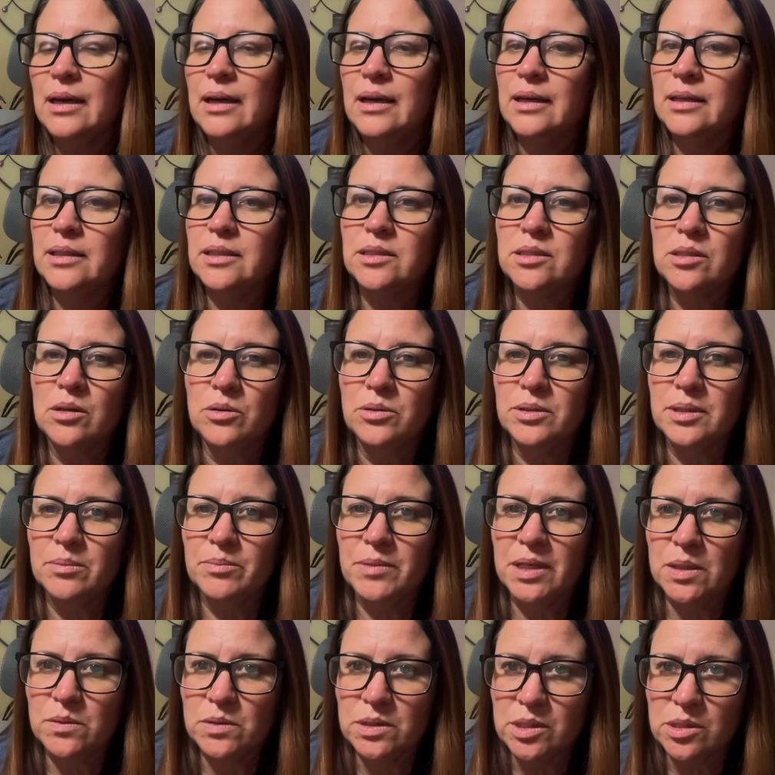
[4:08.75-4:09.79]
and he told him
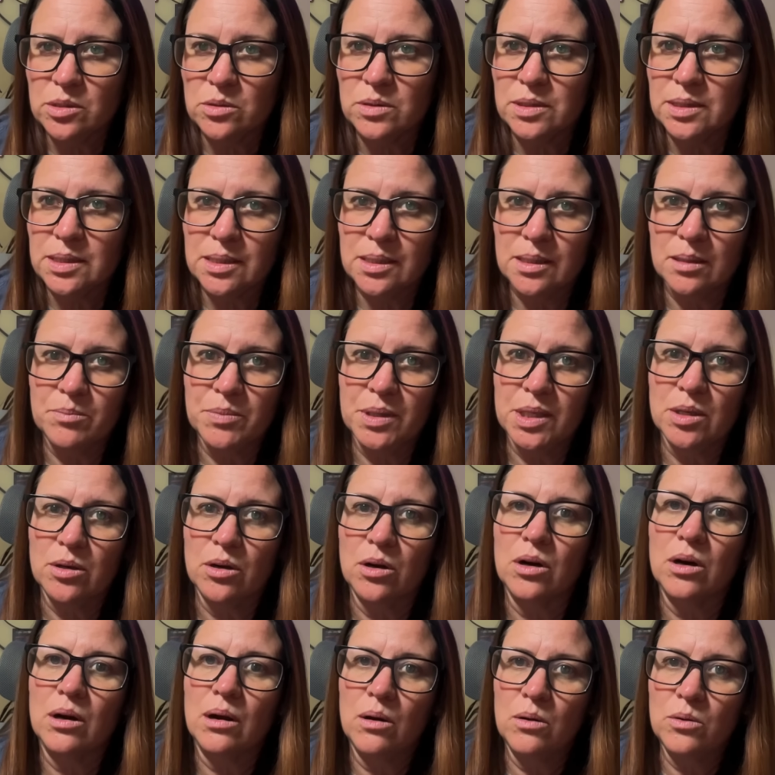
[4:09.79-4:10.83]
he was doing
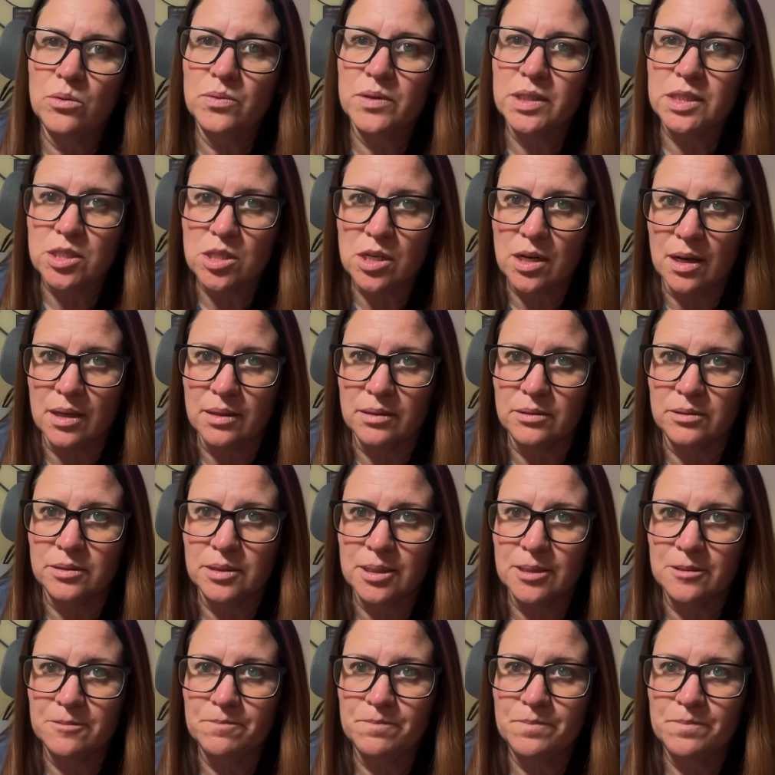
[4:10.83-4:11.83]
CPR on the child.